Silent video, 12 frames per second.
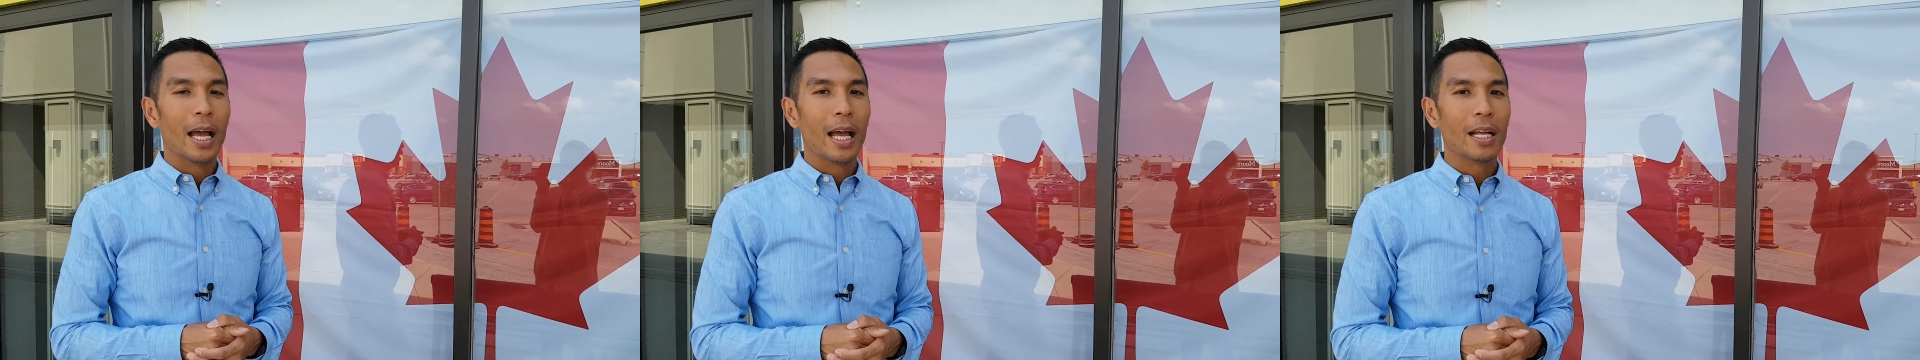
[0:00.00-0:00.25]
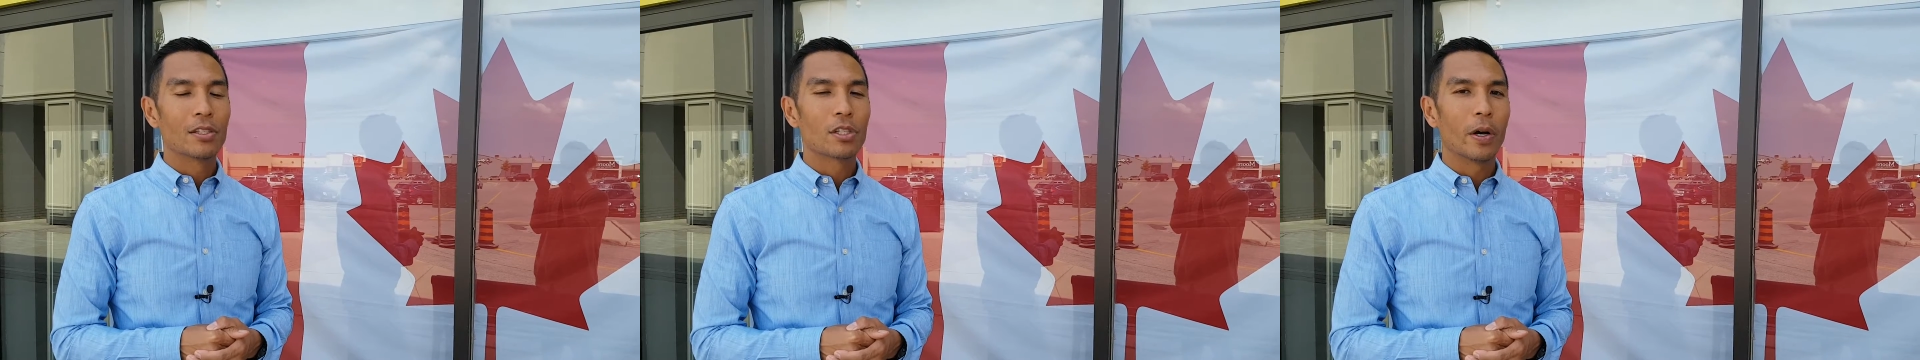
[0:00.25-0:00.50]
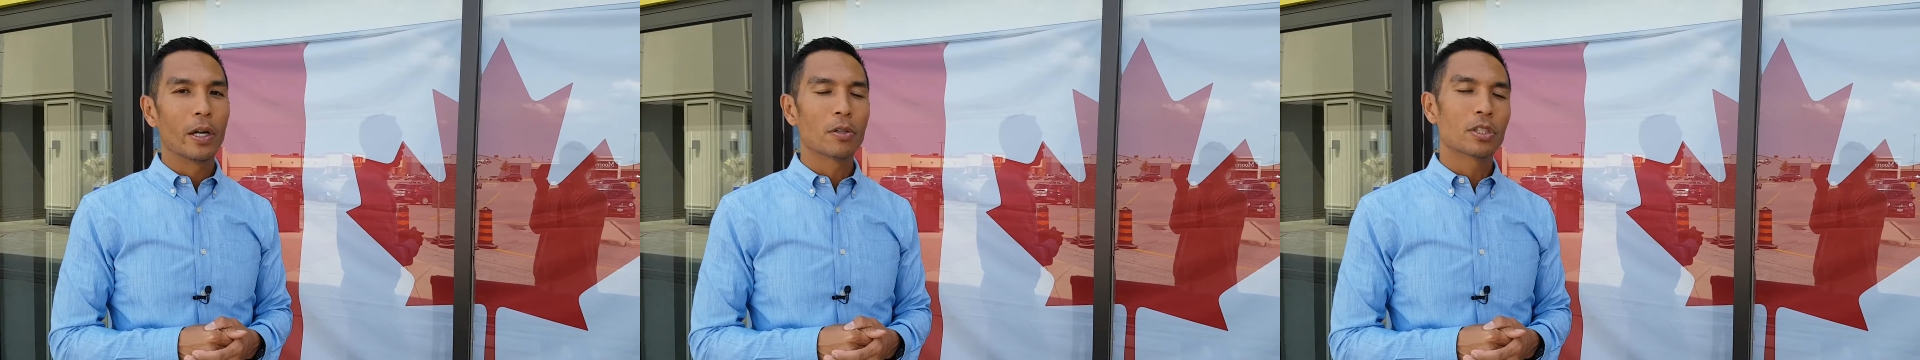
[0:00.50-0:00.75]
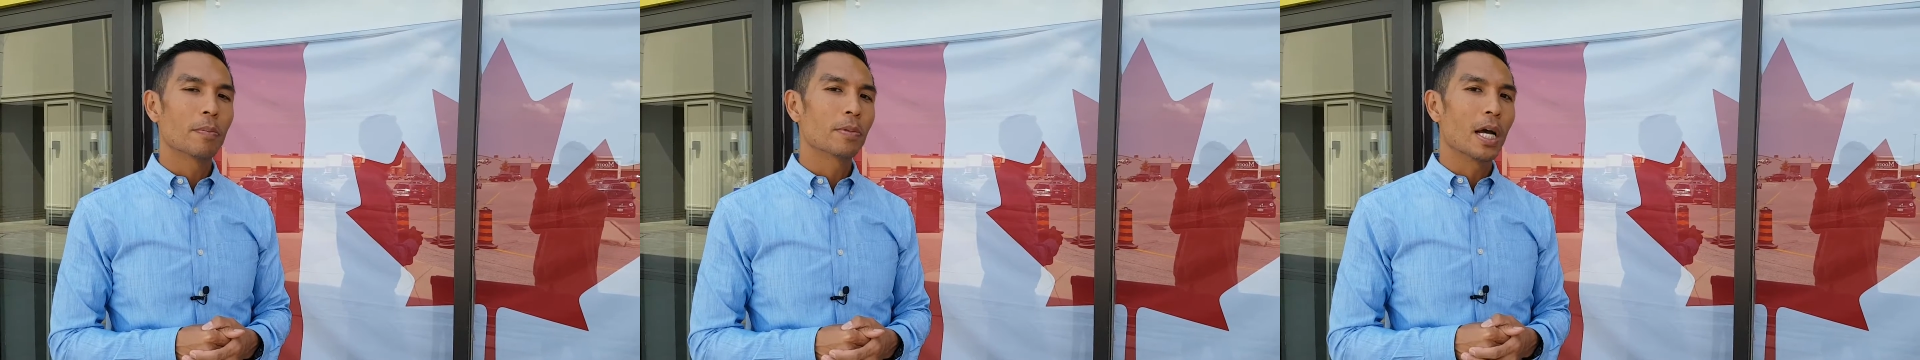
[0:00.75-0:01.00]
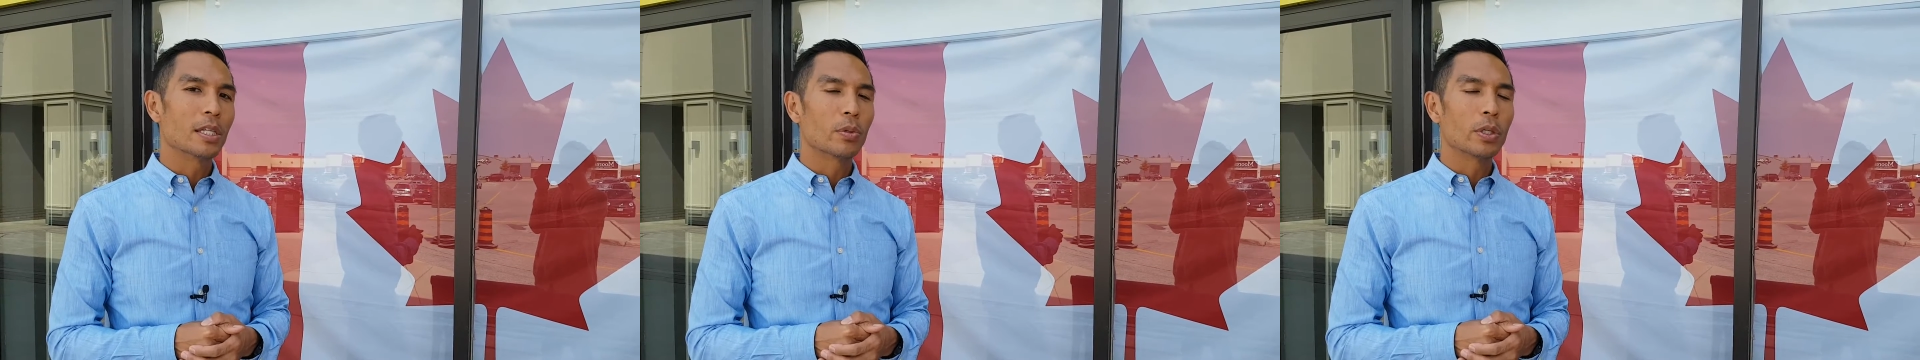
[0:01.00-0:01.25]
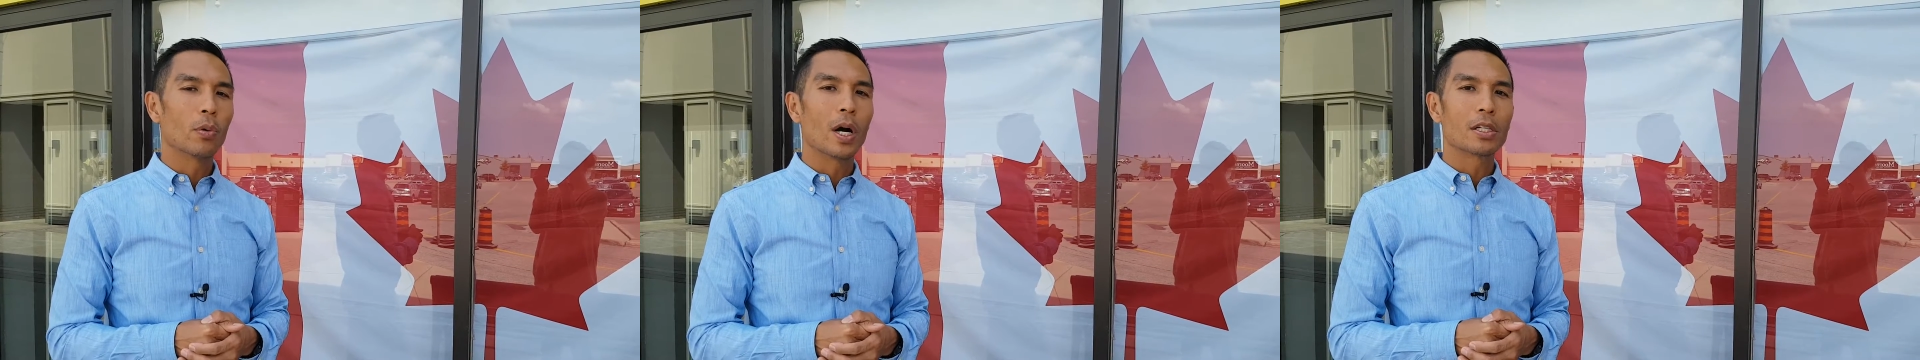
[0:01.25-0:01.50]
And so I know sometimes
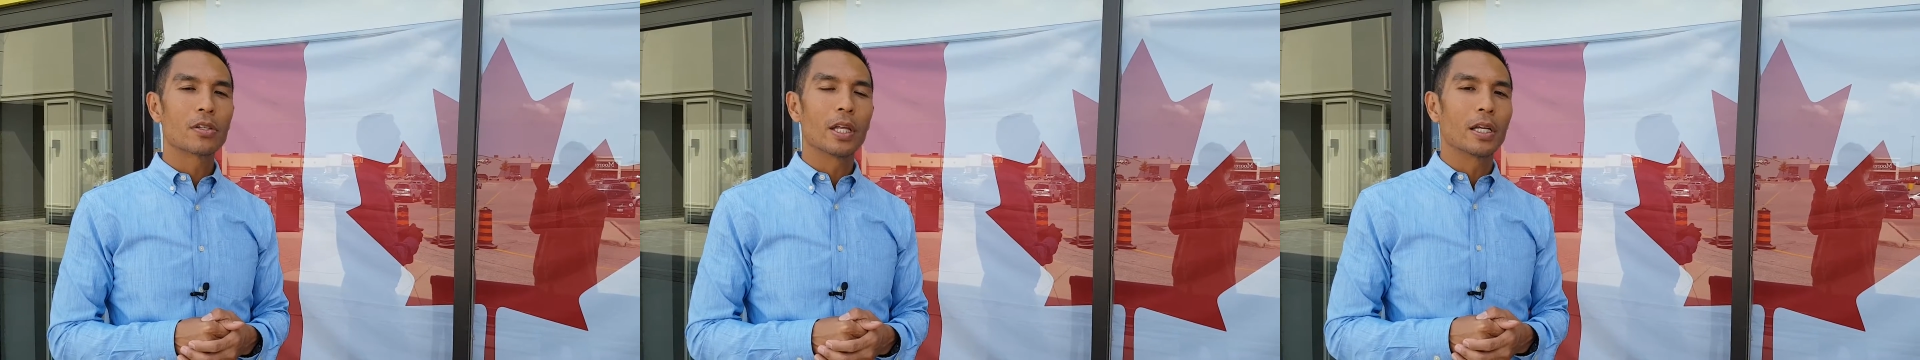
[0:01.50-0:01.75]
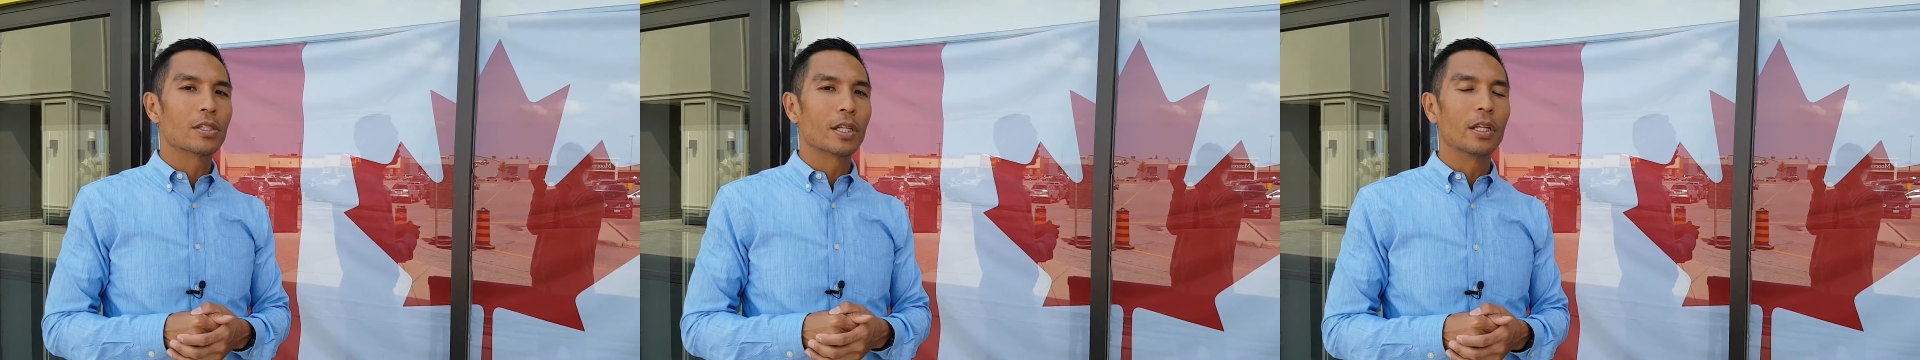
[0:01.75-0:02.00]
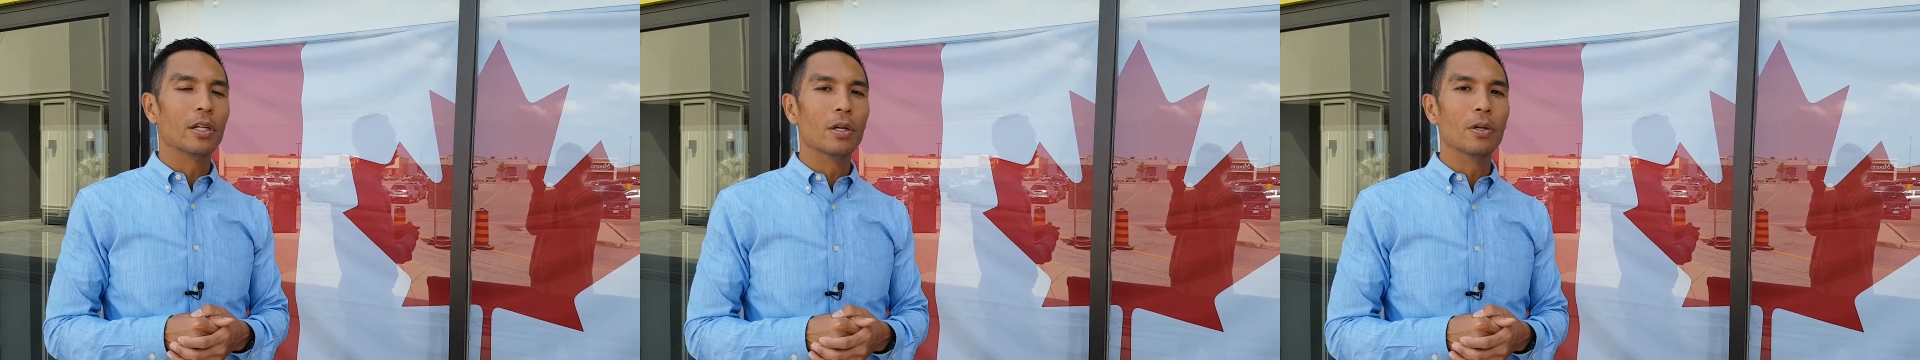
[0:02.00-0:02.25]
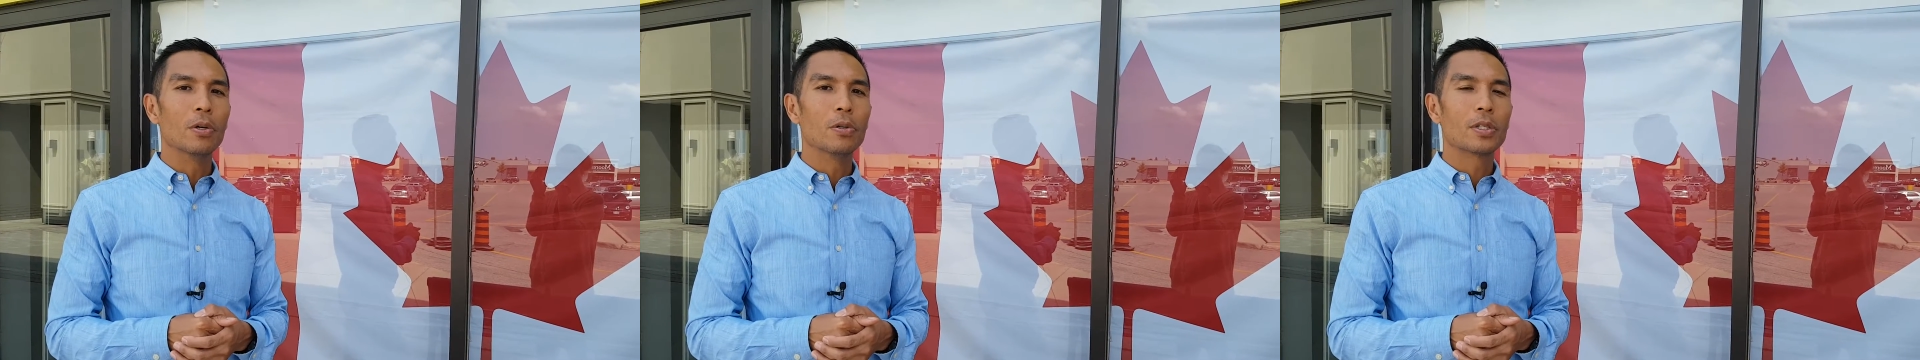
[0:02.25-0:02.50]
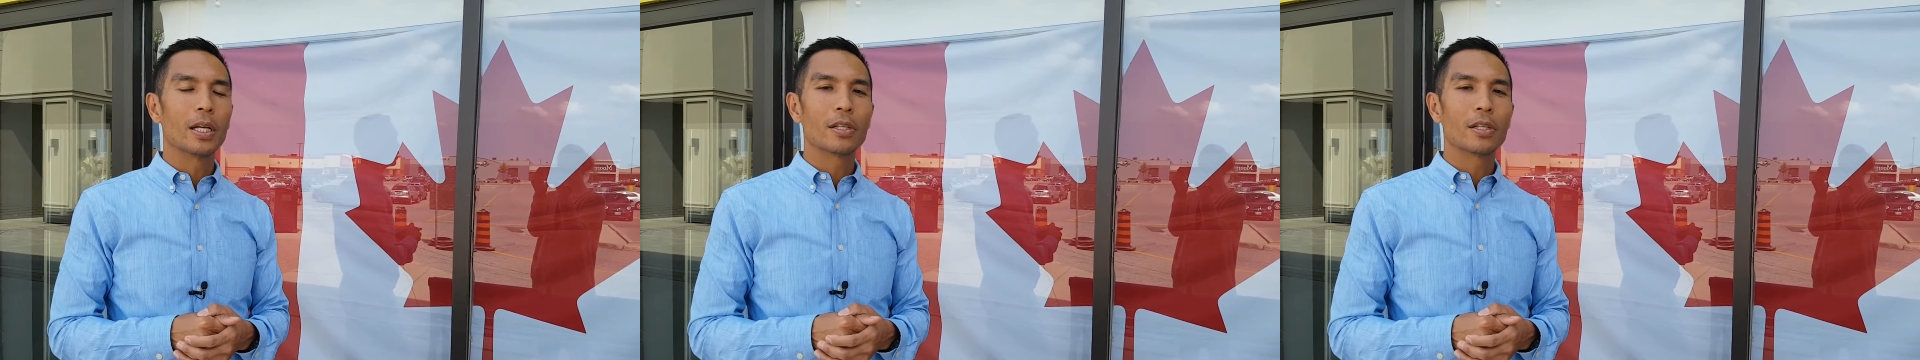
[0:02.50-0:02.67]
when you watch things in the news